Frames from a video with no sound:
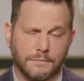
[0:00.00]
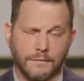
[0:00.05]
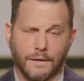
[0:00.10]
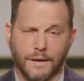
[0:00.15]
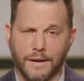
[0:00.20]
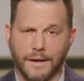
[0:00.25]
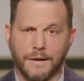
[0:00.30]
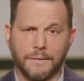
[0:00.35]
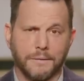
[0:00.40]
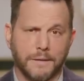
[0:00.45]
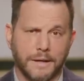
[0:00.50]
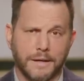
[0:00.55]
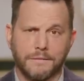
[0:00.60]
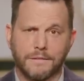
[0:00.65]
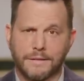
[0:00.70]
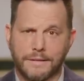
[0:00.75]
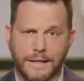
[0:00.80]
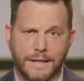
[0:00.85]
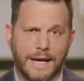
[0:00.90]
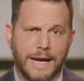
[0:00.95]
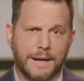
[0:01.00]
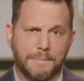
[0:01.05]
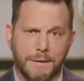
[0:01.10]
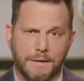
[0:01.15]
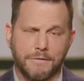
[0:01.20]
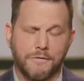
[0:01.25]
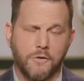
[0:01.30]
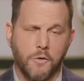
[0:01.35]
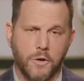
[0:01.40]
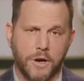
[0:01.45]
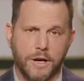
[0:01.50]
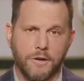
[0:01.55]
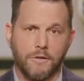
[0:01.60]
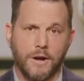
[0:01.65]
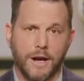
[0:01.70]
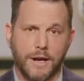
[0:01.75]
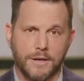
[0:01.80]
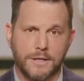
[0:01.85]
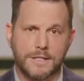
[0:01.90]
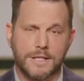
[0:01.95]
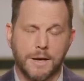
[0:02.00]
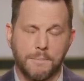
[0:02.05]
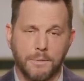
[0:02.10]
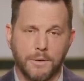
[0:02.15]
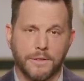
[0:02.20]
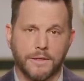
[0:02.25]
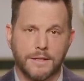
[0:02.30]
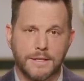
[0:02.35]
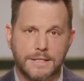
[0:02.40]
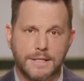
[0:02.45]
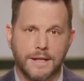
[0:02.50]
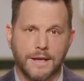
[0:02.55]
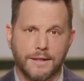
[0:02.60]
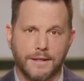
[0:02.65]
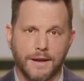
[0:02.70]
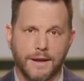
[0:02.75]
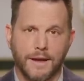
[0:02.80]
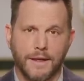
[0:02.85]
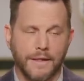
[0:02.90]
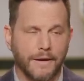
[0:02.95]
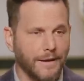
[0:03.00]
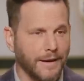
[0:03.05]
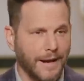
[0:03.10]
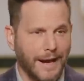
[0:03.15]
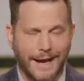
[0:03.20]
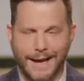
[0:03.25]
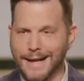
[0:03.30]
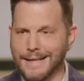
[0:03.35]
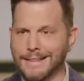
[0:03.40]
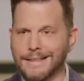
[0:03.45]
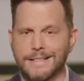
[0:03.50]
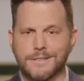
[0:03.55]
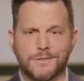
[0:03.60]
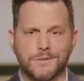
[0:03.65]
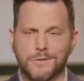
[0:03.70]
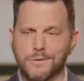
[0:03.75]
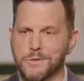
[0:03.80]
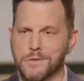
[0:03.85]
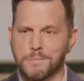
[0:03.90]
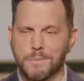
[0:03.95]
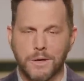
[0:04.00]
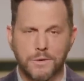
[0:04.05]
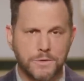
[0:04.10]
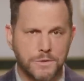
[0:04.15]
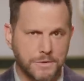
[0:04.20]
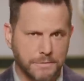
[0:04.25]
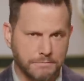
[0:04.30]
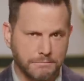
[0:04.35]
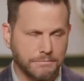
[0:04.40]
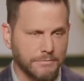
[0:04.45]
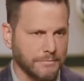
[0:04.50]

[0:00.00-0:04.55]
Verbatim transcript: All right, whatever. They got about 40 writers that put this thing together. I got these two schmoes.